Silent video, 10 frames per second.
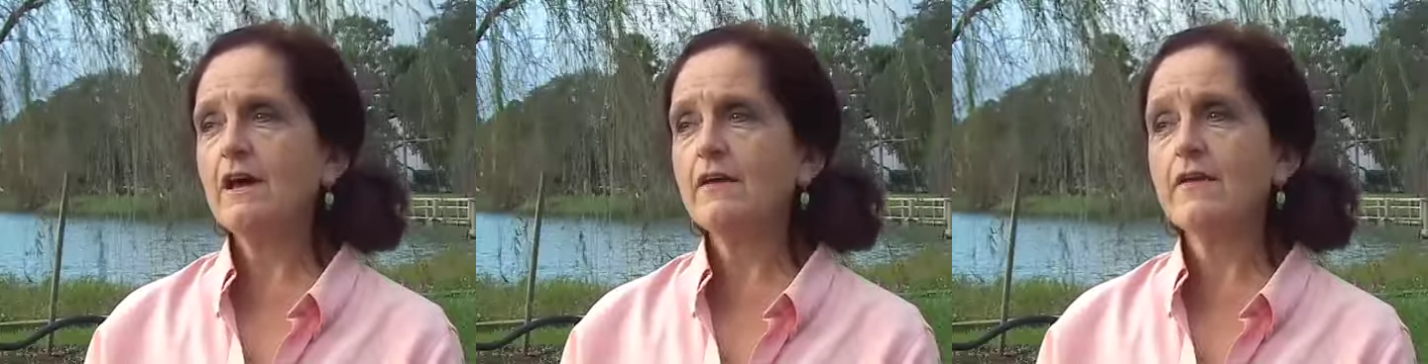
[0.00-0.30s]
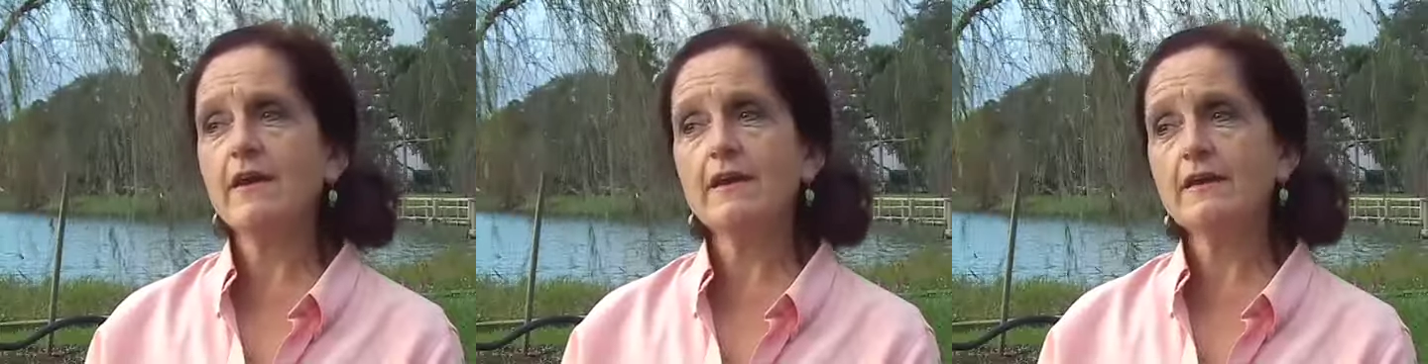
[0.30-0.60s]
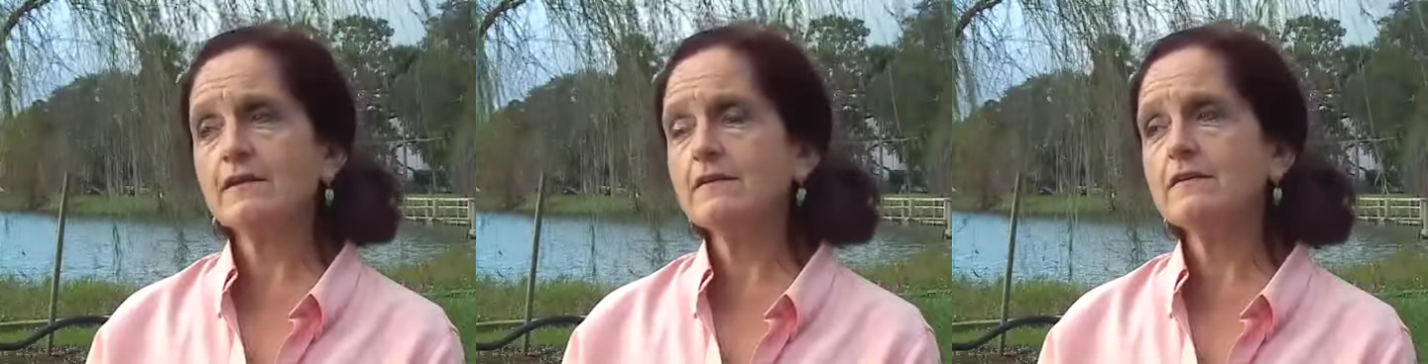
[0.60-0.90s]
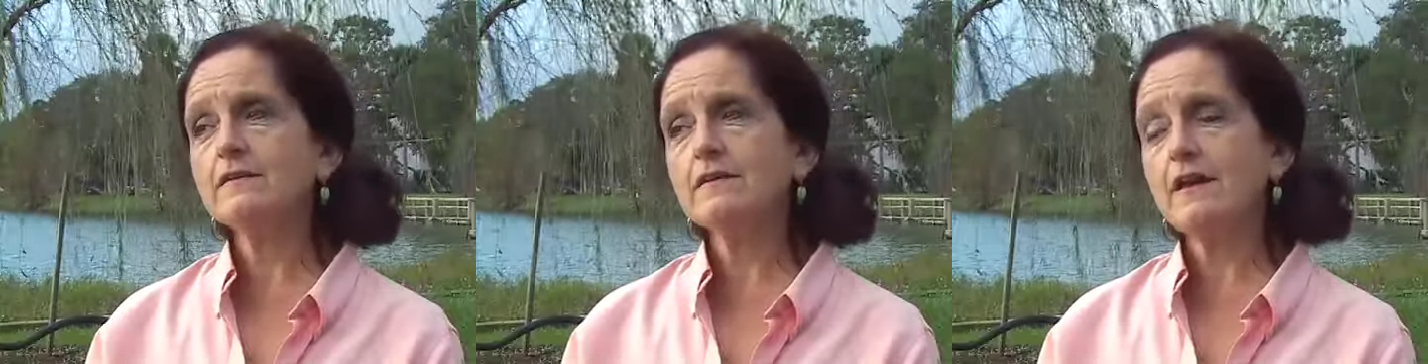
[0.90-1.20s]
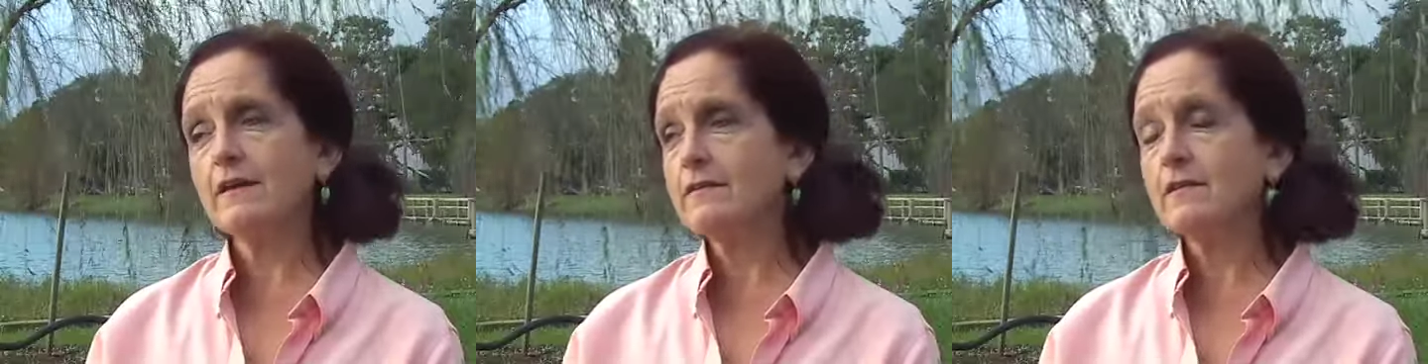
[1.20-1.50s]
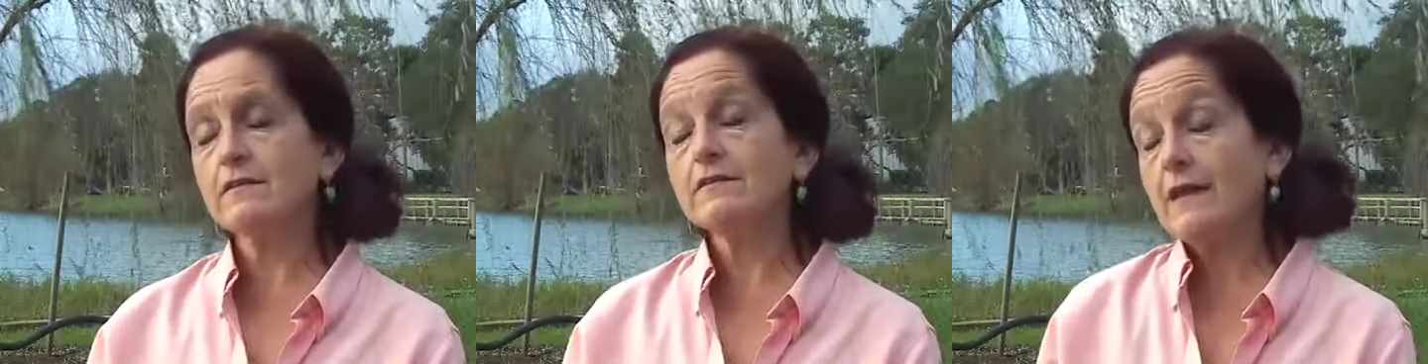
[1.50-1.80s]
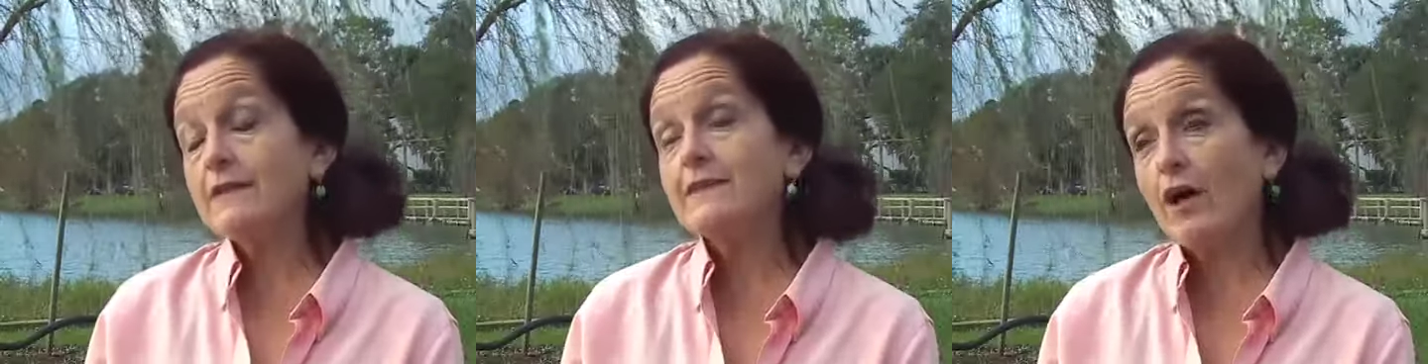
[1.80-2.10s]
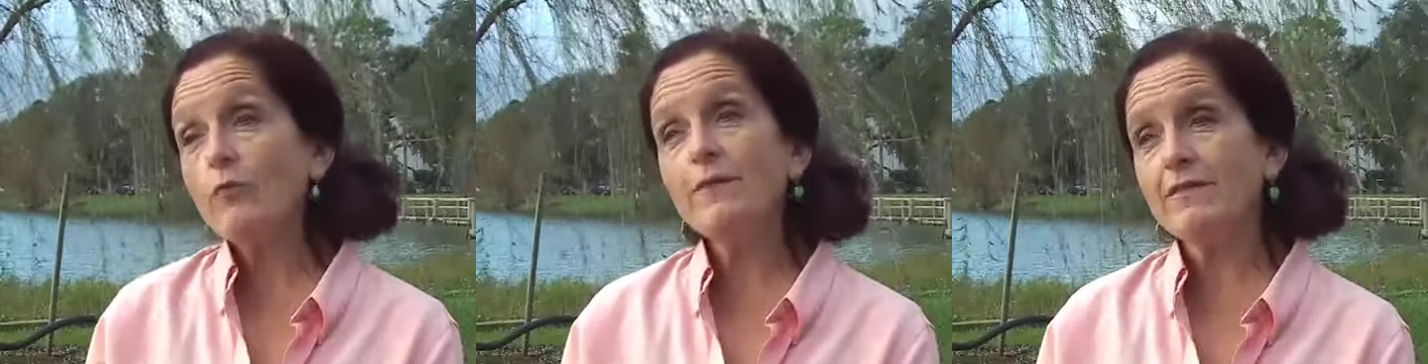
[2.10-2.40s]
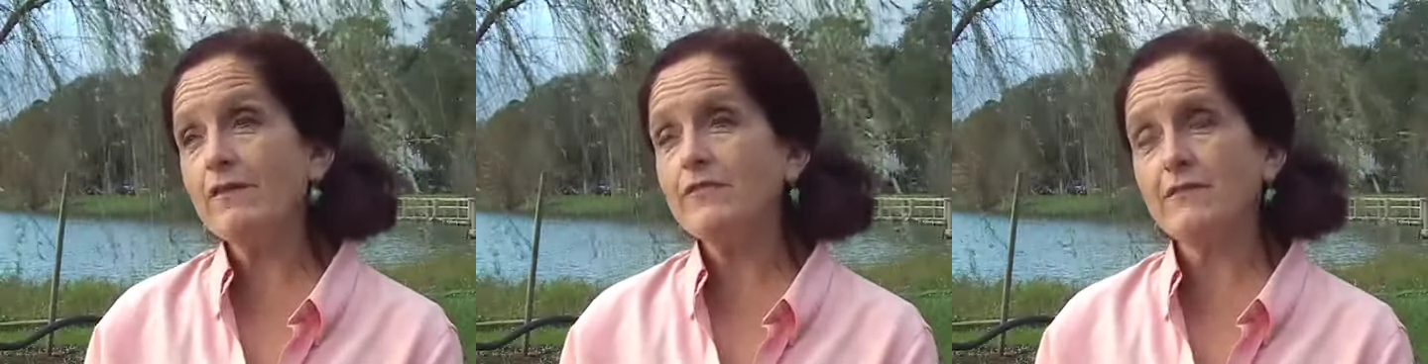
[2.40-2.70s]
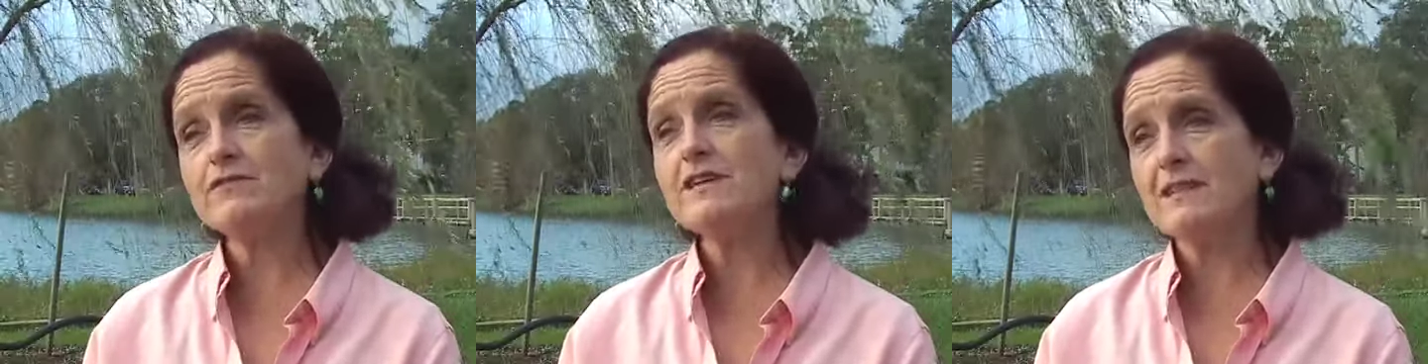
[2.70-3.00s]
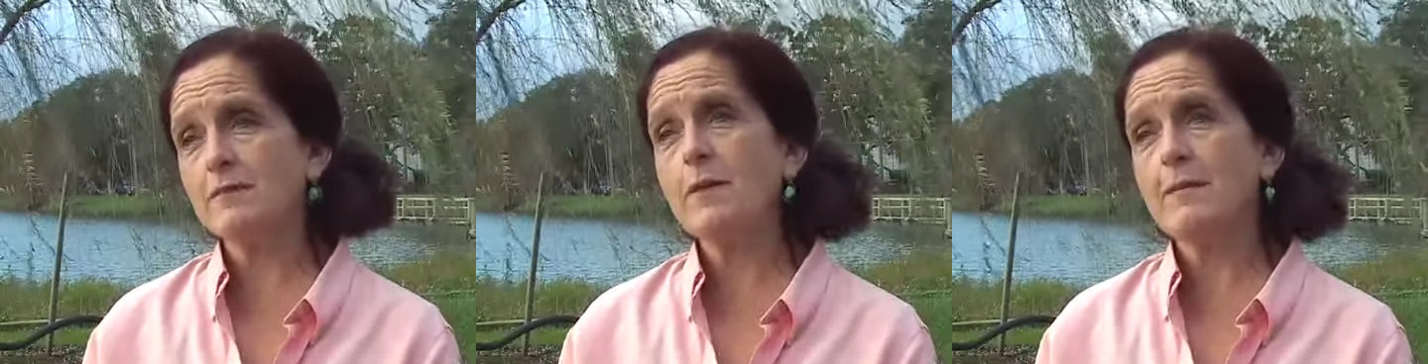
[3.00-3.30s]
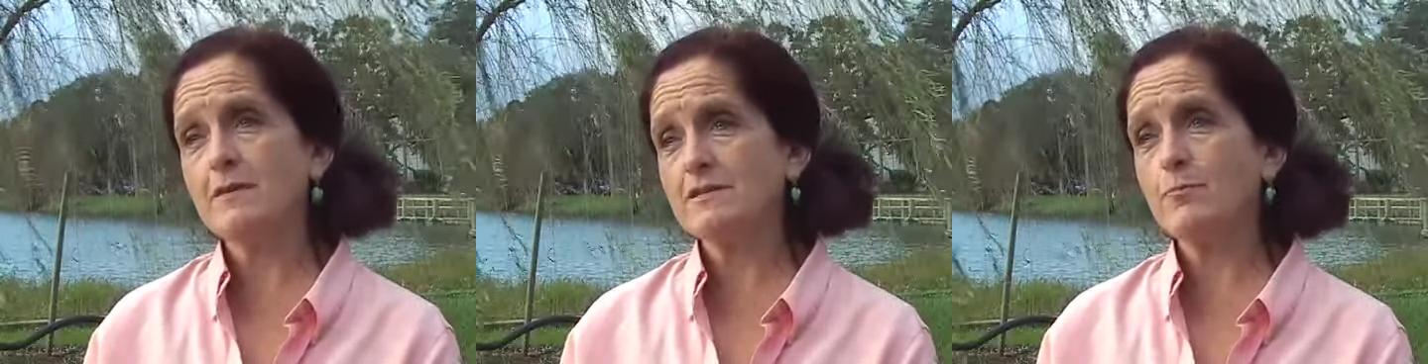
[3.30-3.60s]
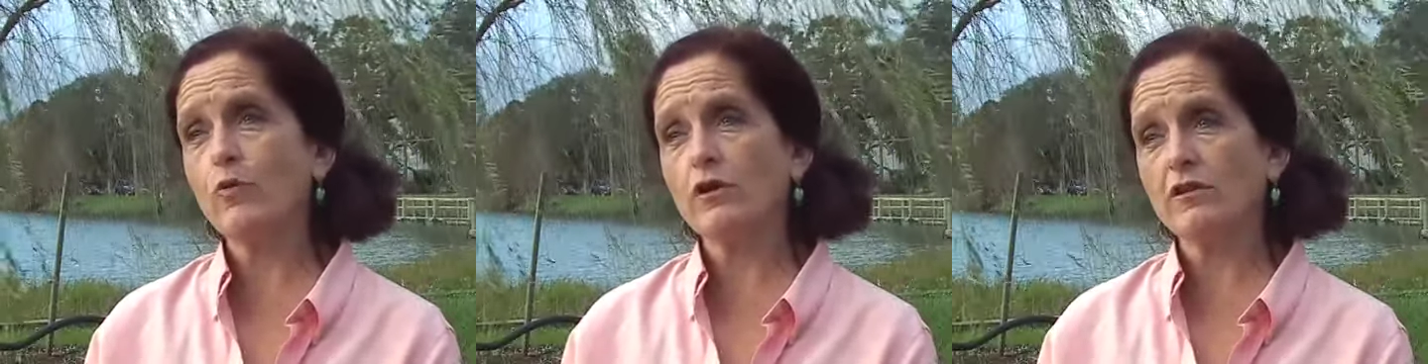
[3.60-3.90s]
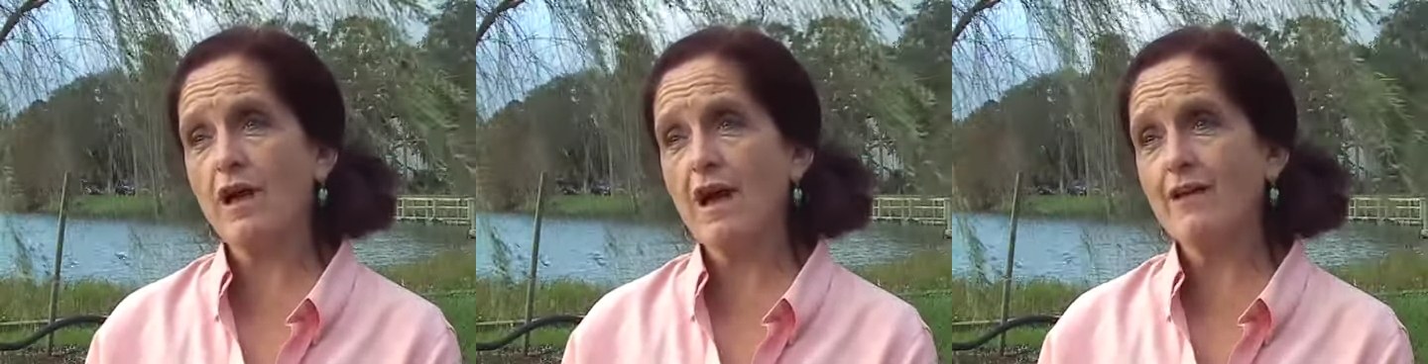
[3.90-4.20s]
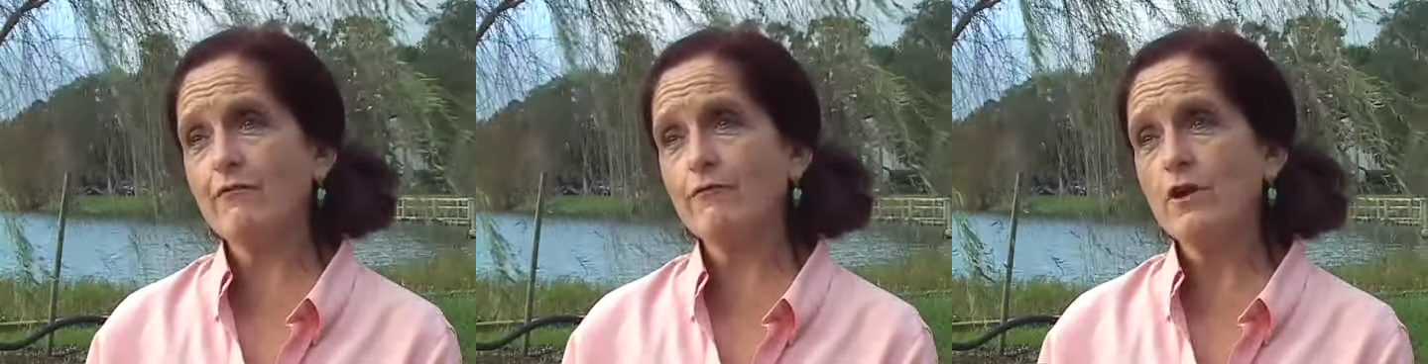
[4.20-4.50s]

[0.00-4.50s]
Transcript: uh, they, they, they tell me that they've seen the babies born alive.